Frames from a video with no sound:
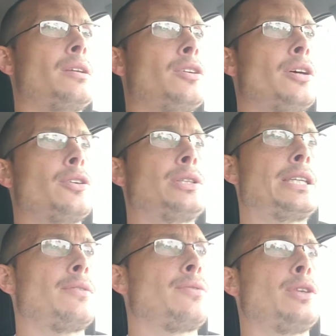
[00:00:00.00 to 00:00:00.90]
you
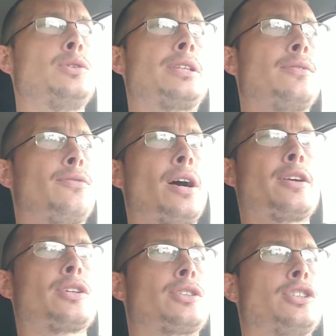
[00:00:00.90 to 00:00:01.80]
see
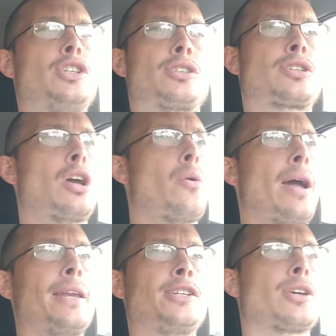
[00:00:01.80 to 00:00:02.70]
fighters just go
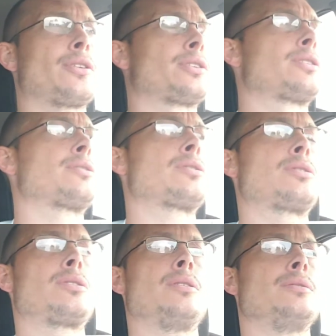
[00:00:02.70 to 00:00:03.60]
at each other.
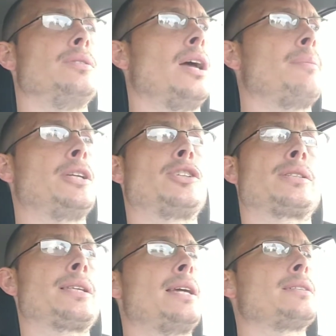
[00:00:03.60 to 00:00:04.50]
I mean,
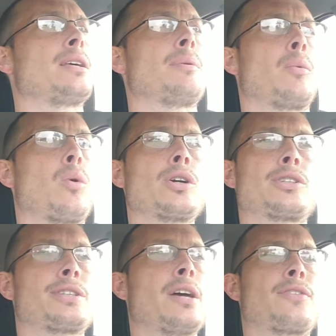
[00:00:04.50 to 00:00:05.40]
just saying some of the
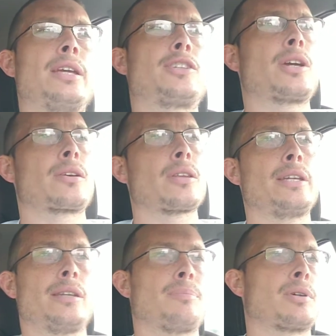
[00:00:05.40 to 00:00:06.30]
worst stuff to each other
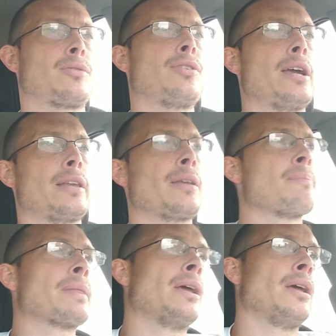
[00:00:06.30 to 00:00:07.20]
leading up to a fight,
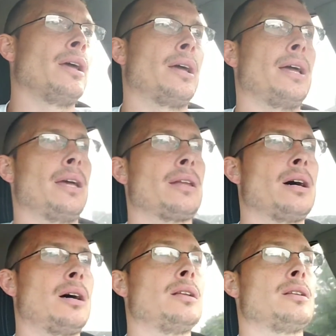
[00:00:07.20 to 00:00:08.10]
and
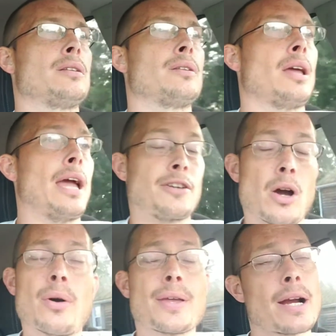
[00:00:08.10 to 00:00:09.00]

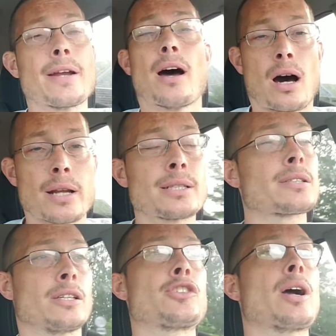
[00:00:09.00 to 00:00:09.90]
go in there and
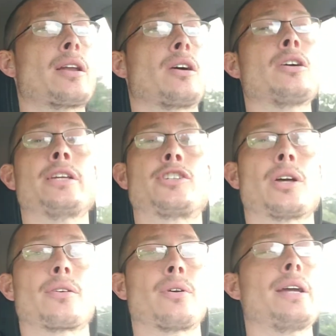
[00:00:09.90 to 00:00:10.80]
honestly try to hurt each
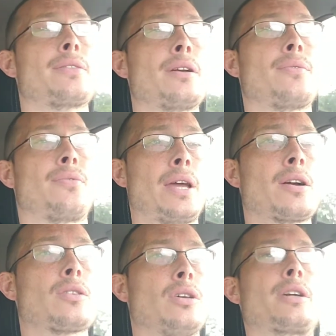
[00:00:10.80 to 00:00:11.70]
other, right? They
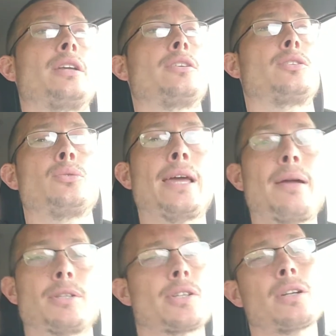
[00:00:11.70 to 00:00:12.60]
are looking to do
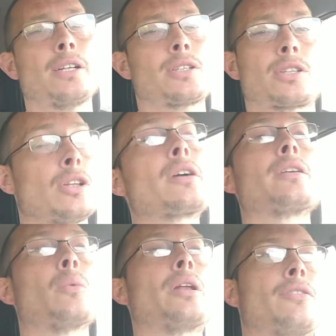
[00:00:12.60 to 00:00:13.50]
damage. They're not just looking
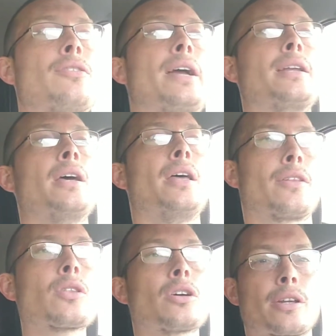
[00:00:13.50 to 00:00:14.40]
to win a fight.
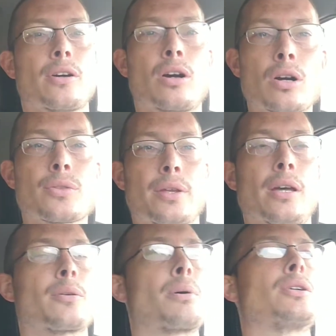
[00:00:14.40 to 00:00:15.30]
They're looking to hurt the
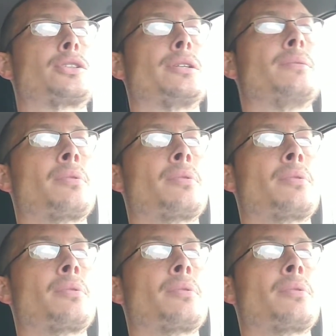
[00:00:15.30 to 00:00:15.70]
other person.